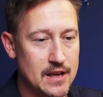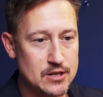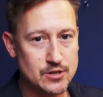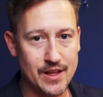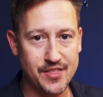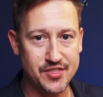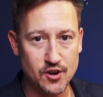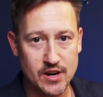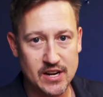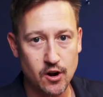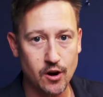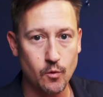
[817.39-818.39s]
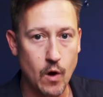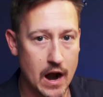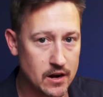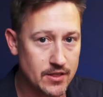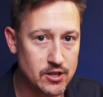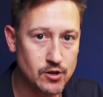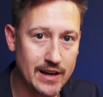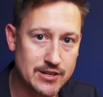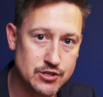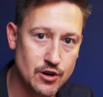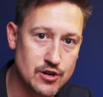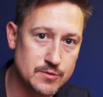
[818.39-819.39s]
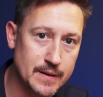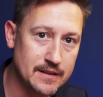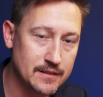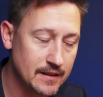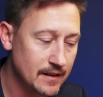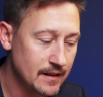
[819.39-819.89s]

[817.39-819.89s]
So that $30 wire that you guys charge me